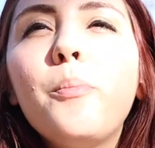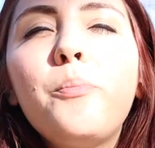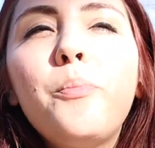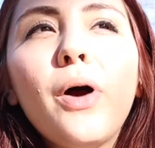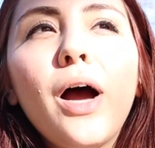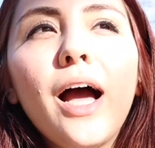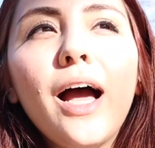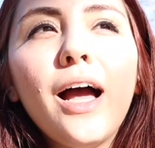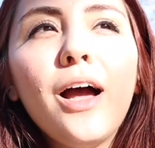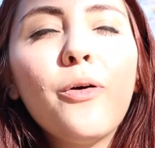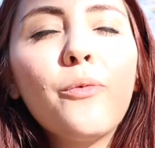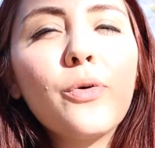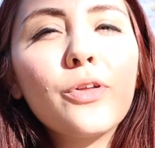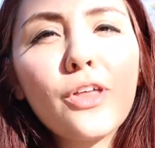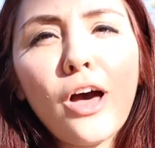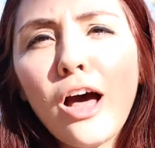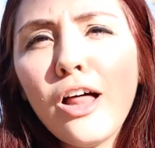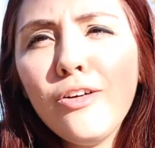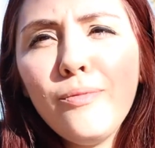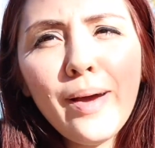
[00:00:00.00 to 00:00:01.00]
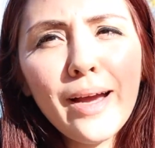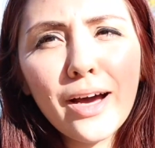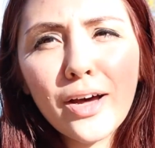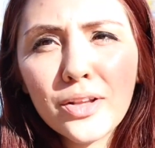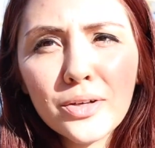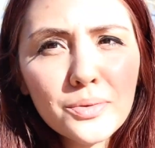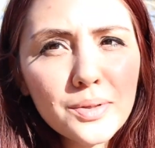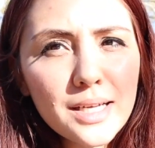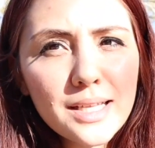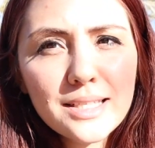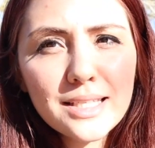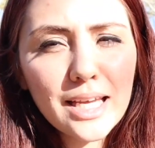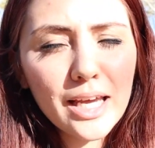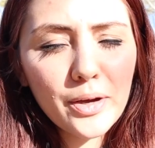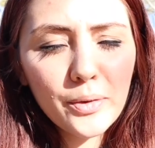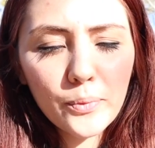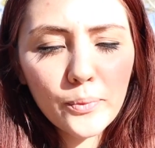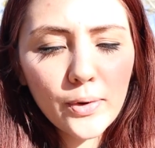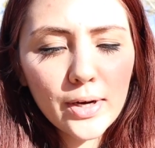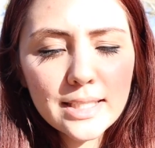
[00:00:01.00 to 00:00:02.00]
But with all of my other ones,
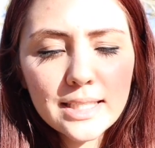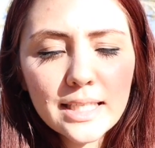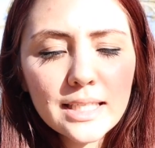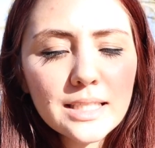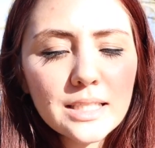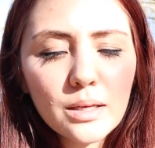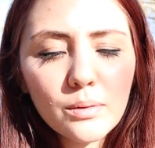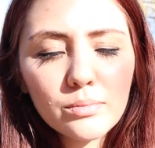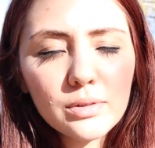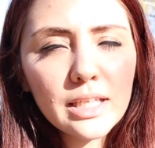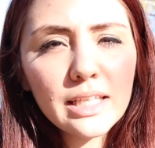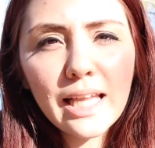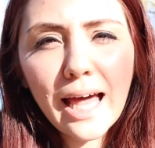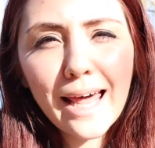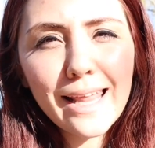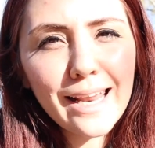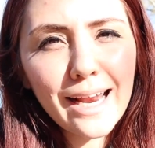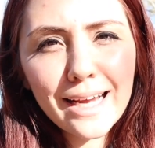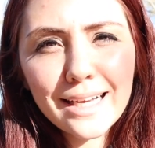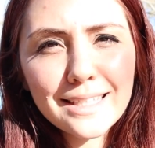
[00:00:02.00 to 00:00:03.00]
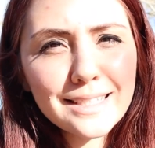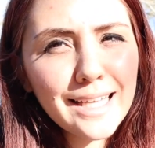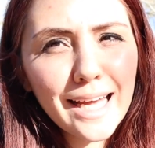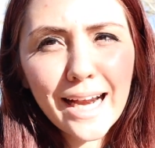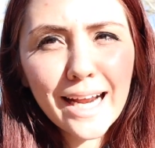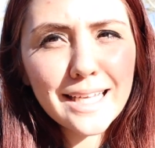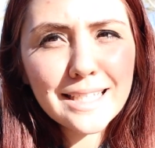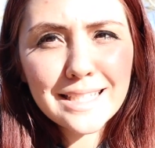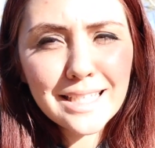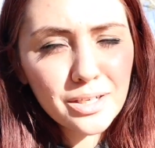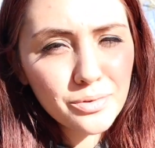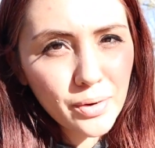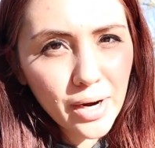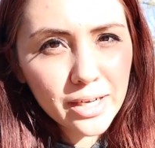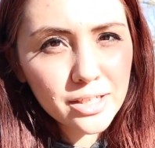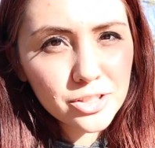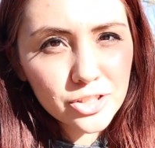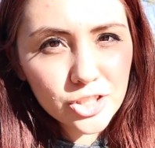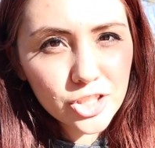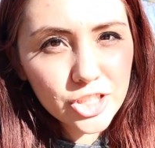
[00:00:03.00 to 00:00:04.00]
it wasn't something that I did
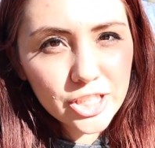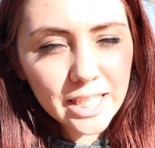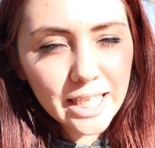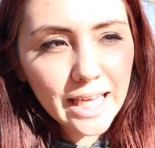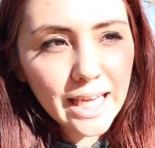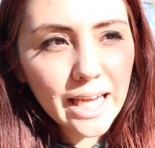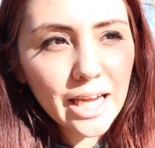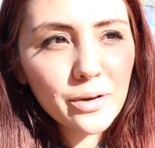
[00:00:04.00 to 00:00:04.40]
regularly.